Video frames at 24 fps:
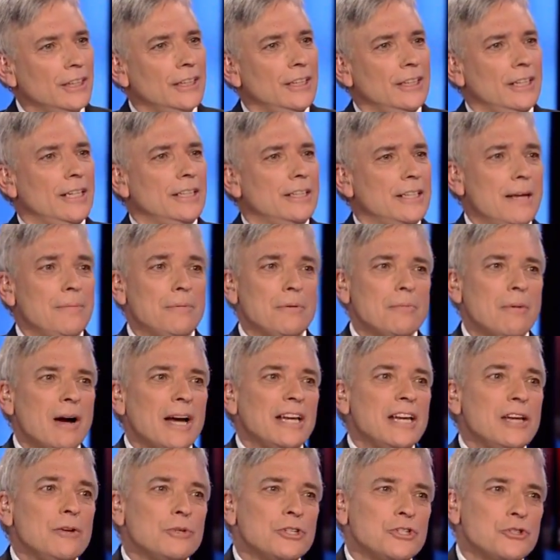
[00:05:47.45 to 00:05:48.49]
And keep in mind,
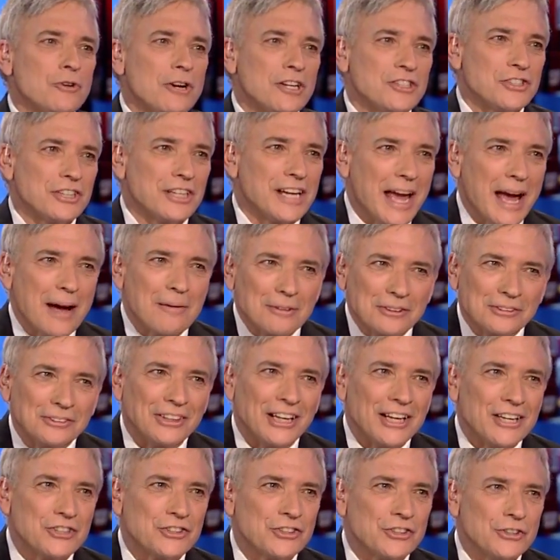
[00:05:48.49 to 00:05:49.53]
he was dressed in
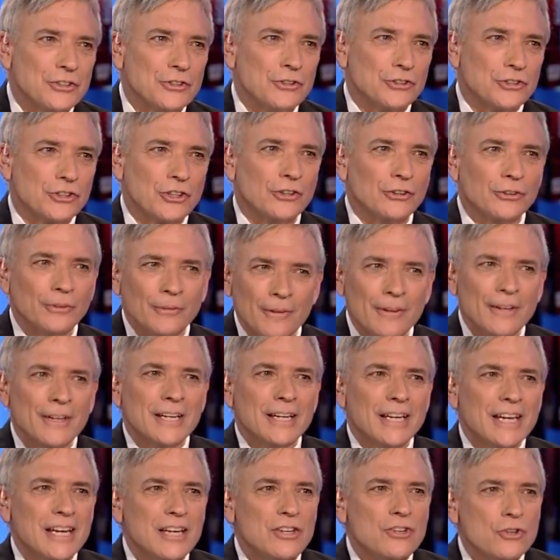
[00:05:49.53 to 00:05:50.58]
camouflage too, so
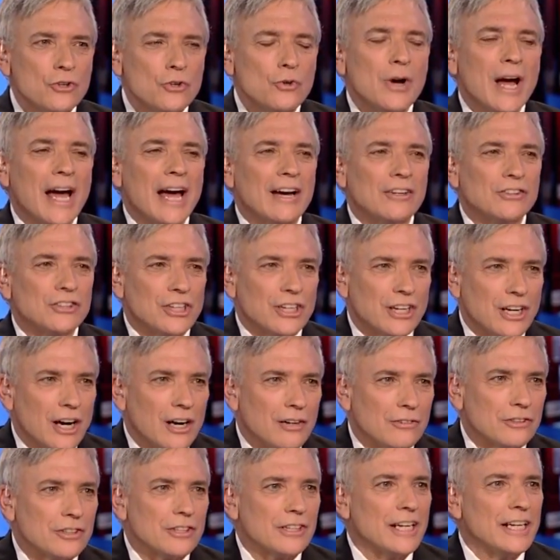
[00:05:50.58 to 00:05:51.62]
he knew how to
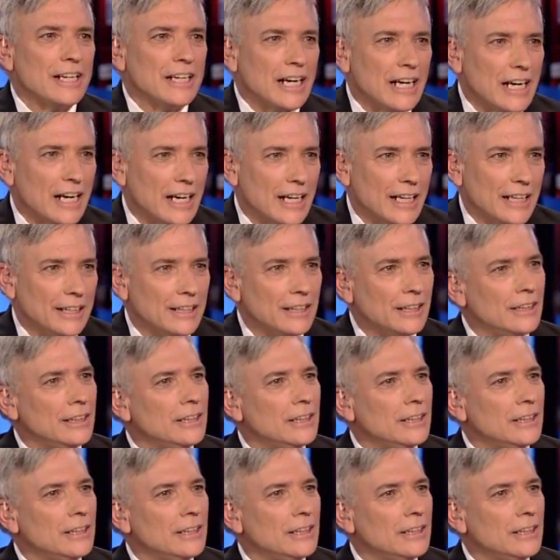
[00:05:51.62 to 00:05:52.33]
cover and hide.